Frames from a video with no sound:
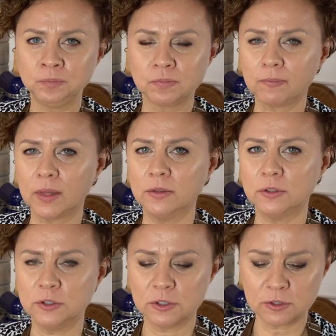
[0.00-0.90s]
and they're
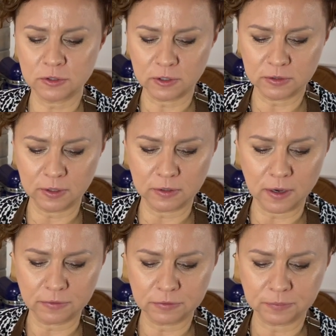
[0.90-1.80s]
just salty
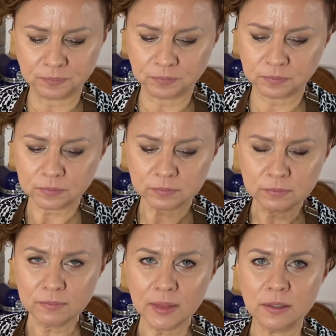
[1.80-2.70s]
enough.
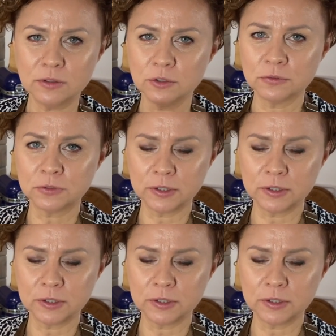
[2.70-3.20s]
Don't forget